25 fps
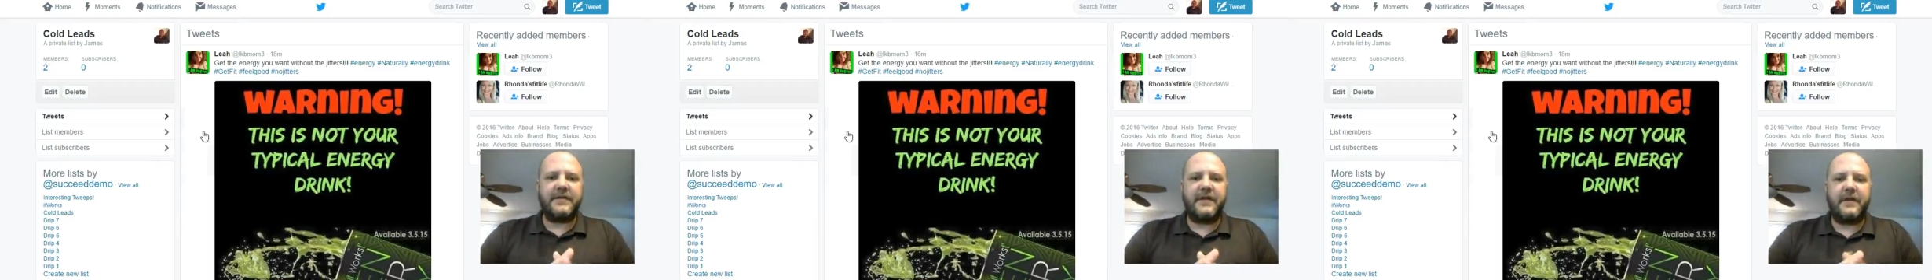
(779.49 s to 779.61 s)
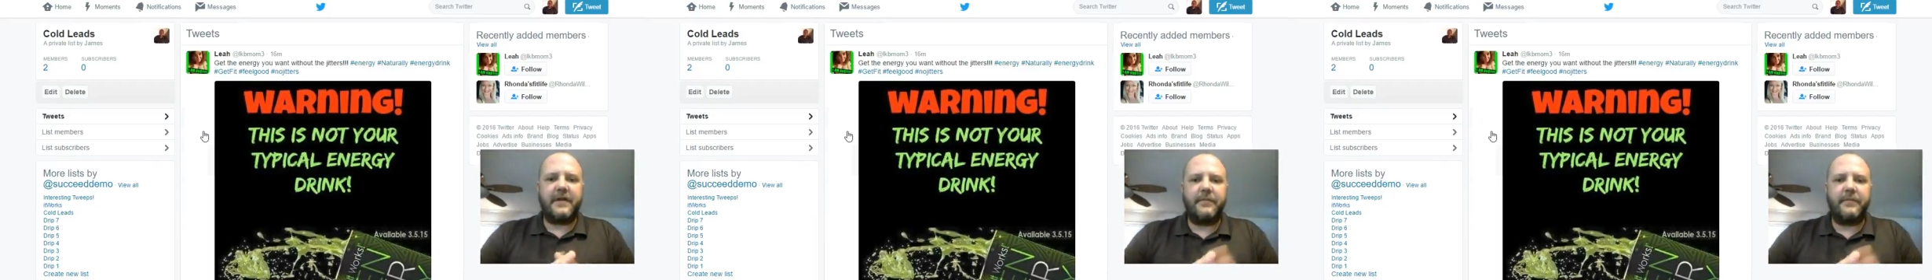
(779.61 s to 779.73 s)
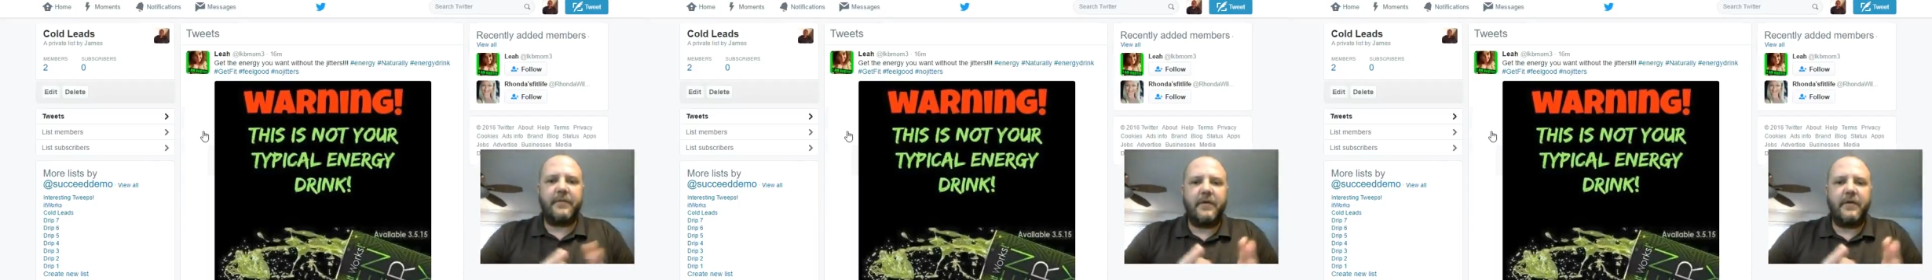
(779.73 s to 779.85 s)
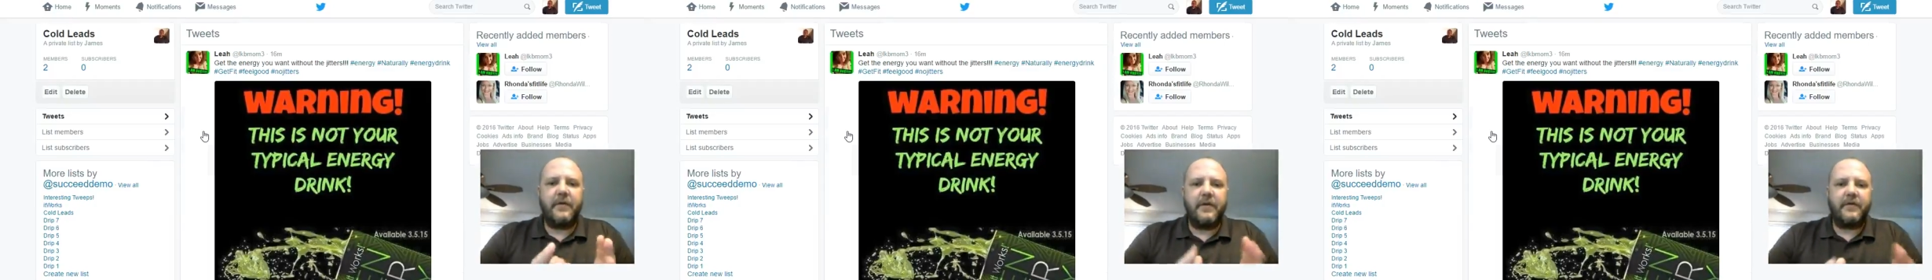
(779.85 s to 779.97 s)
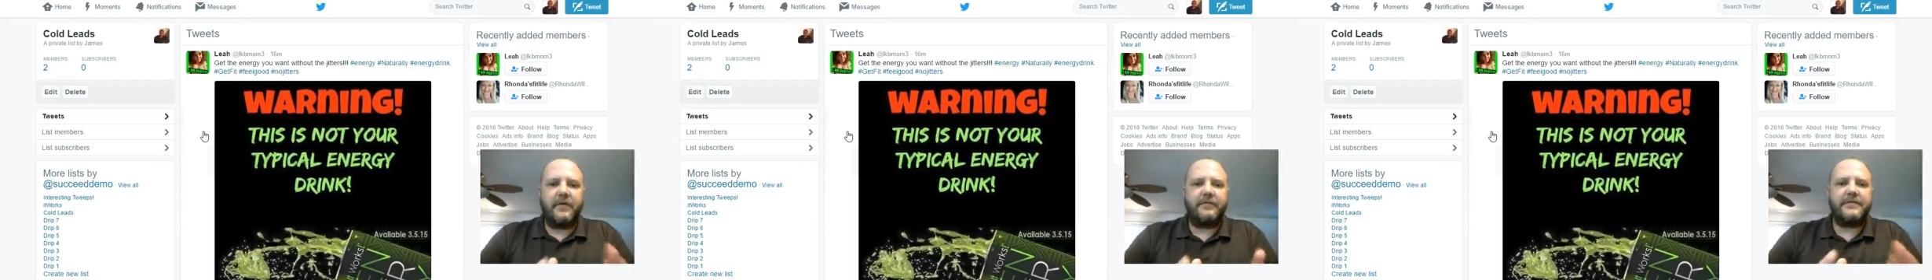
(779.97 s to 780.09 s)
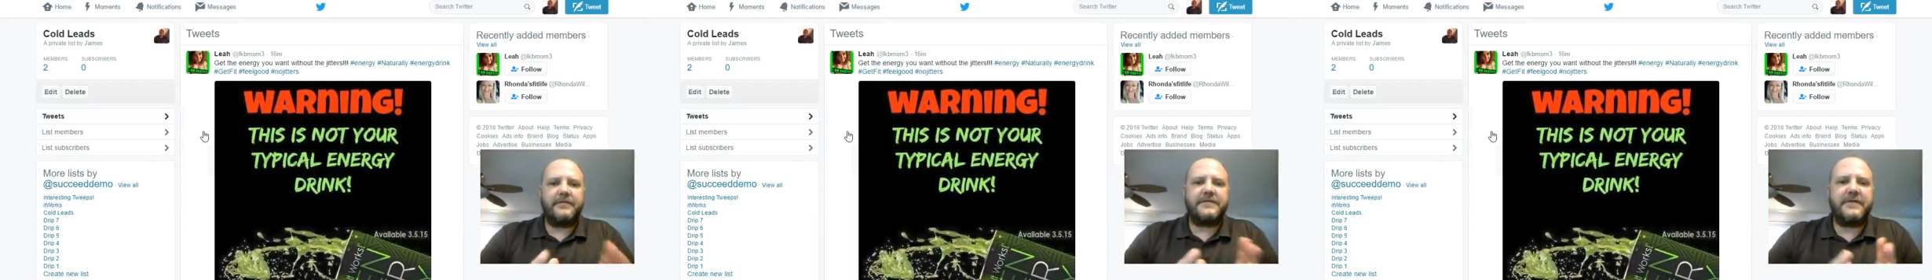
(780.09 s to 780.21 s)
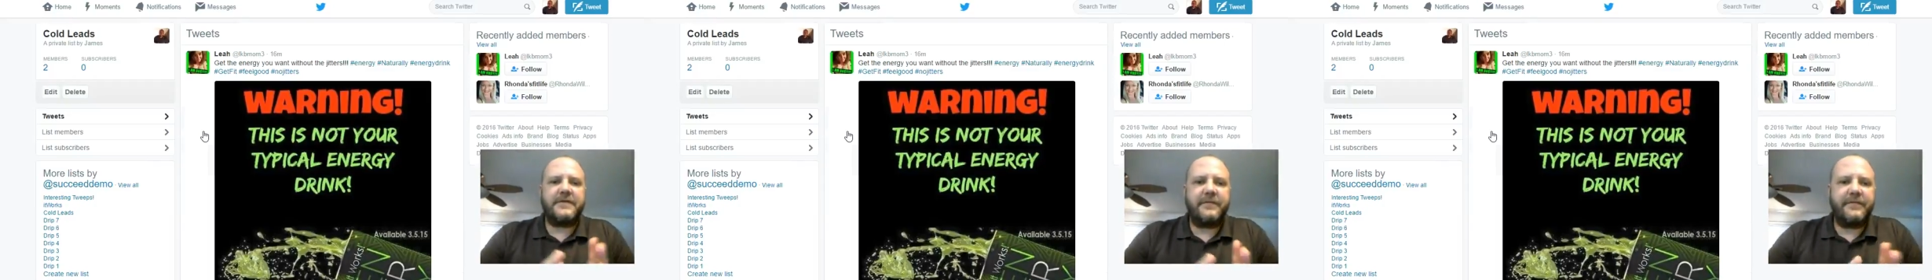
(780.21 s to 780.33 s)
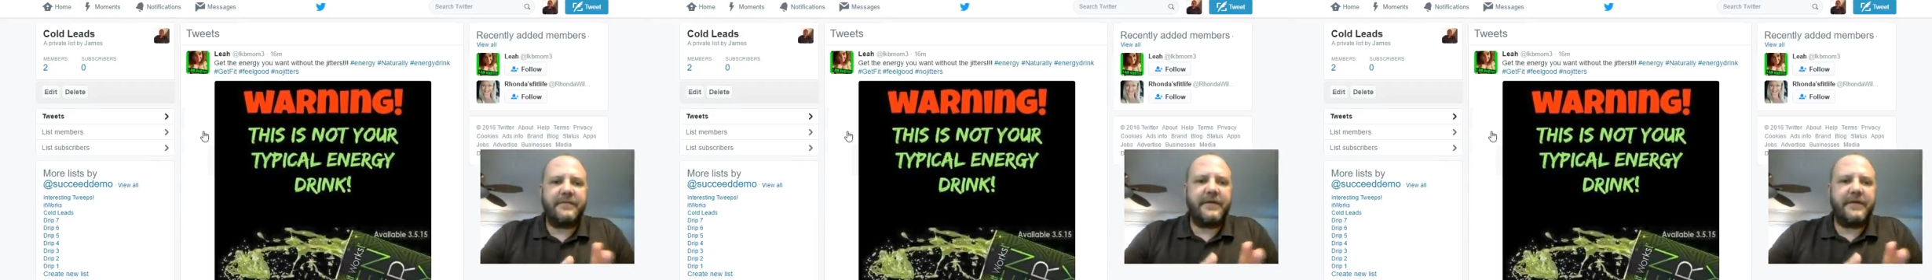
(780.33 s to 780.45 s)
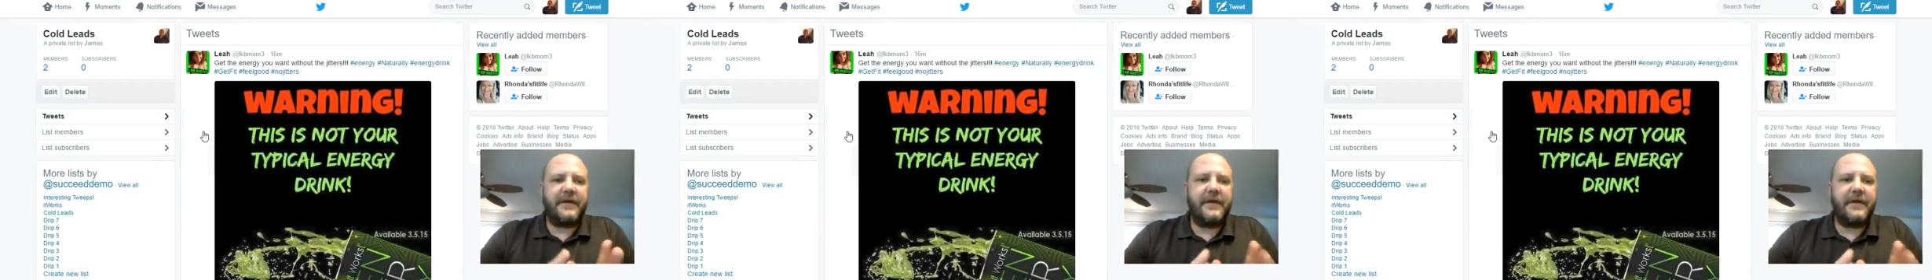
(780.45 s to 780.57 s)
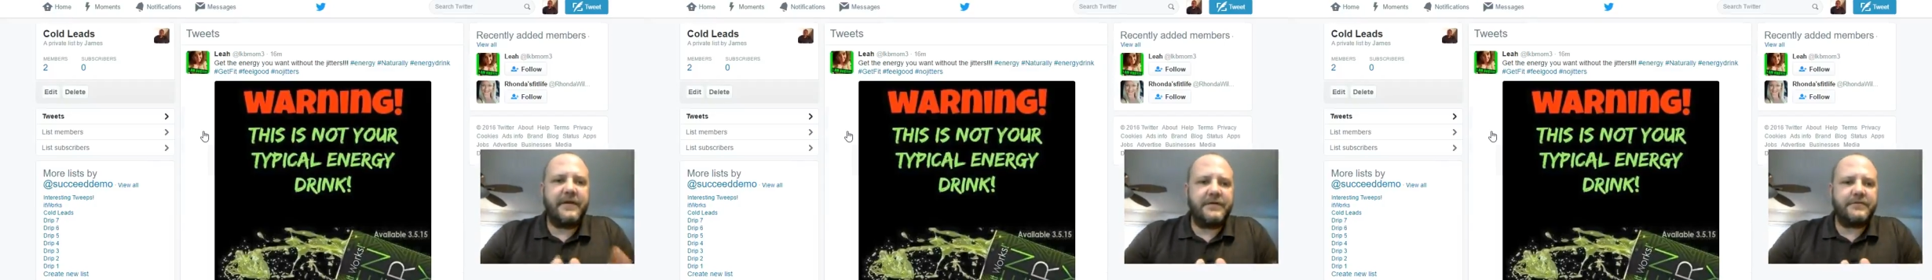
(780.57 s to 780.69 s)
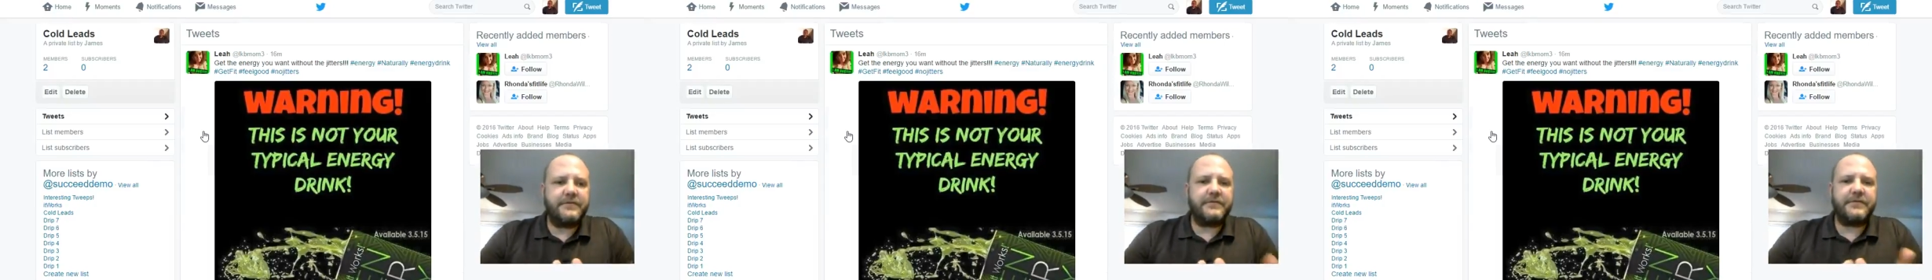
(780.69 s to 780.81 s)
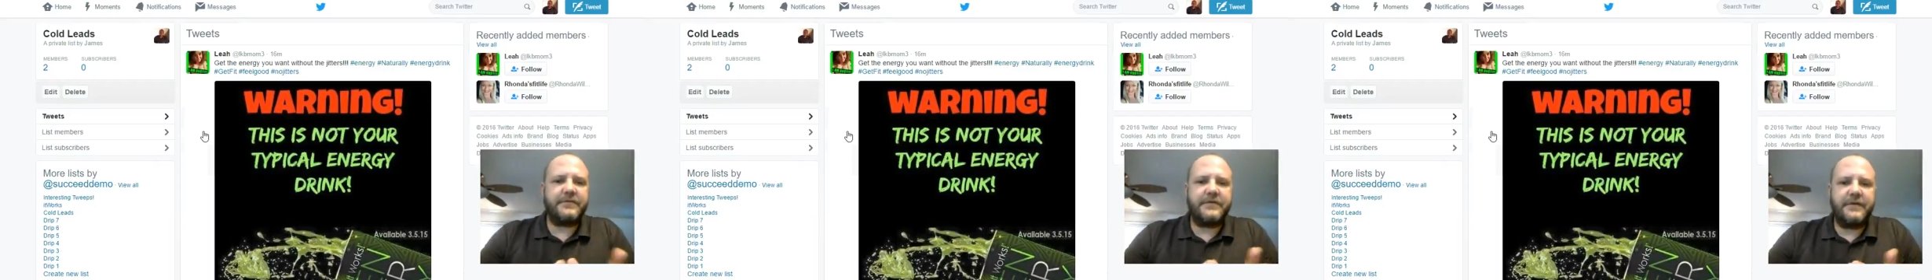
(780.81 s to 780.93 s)
I'm going to look for something
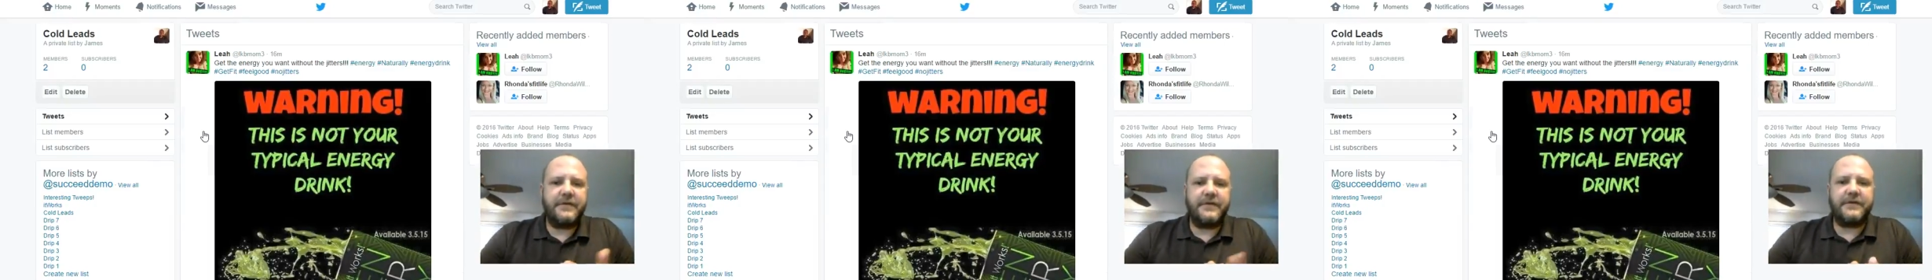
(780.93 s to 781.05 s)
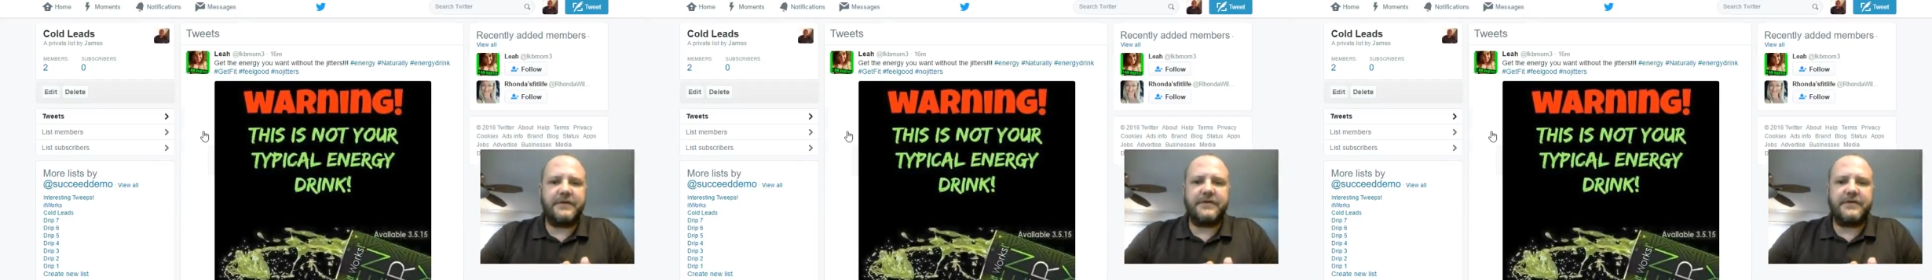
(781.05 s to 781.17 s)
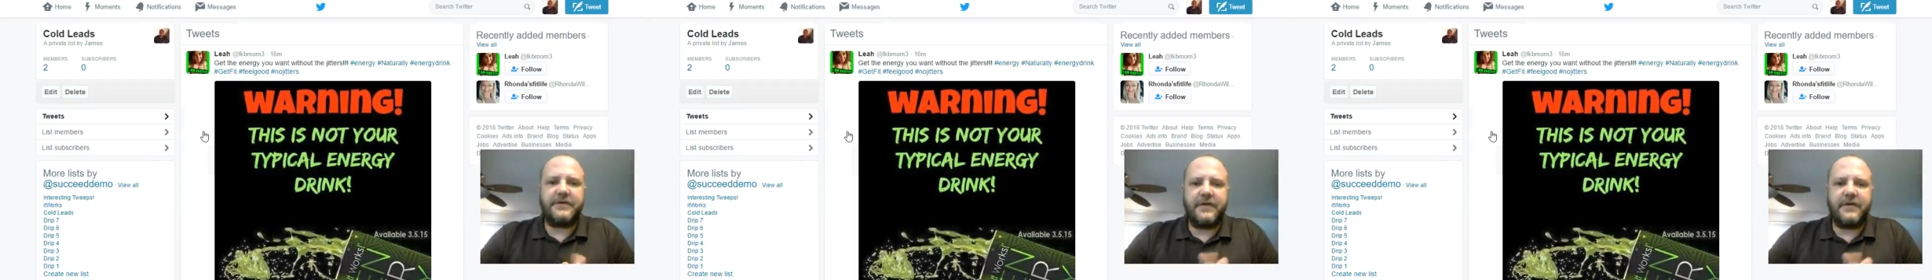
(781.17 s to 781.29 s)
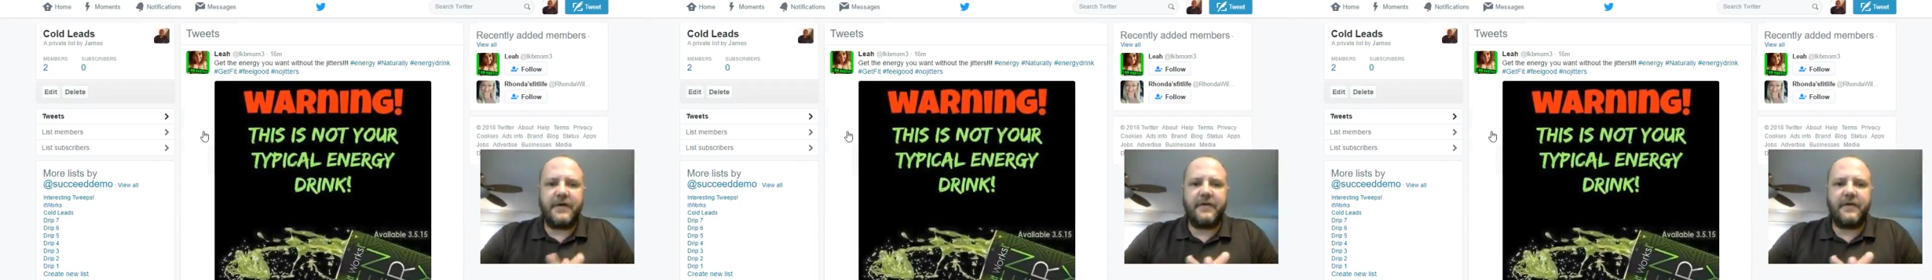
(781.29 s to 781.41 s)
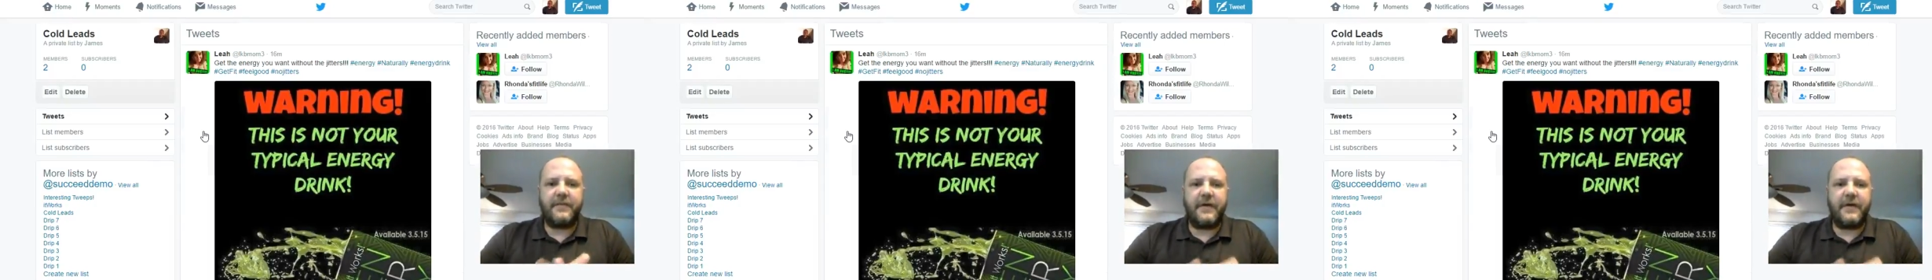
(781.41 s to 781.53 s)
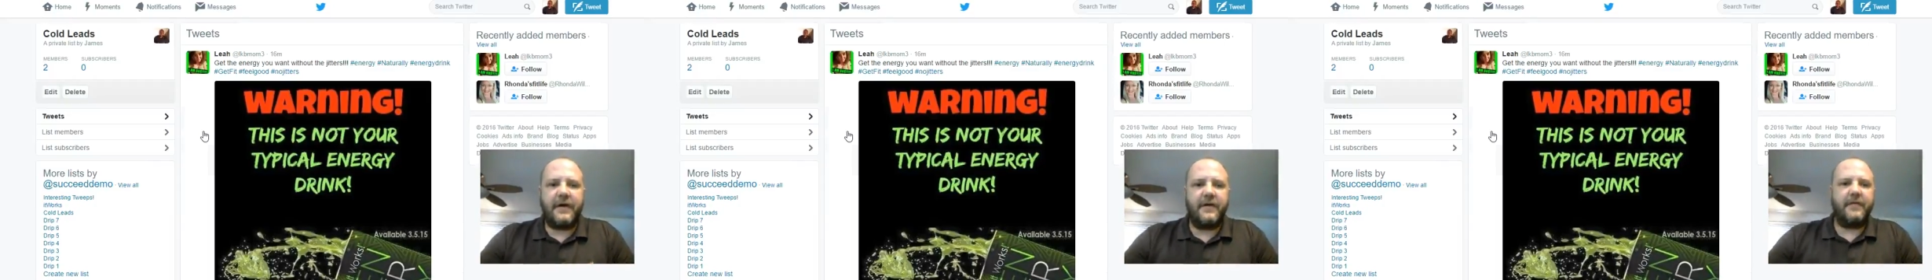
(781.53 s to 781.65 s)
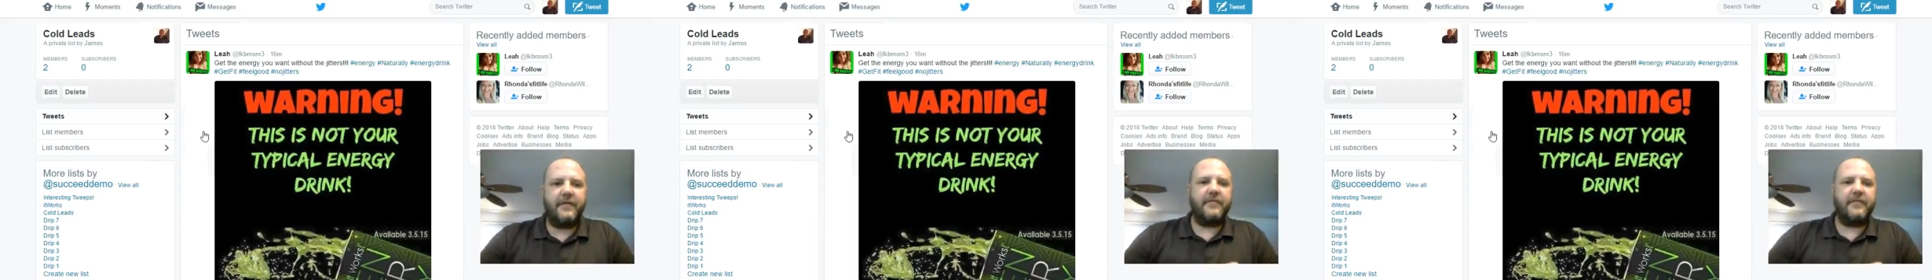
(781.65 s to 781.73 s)
interesting to share about.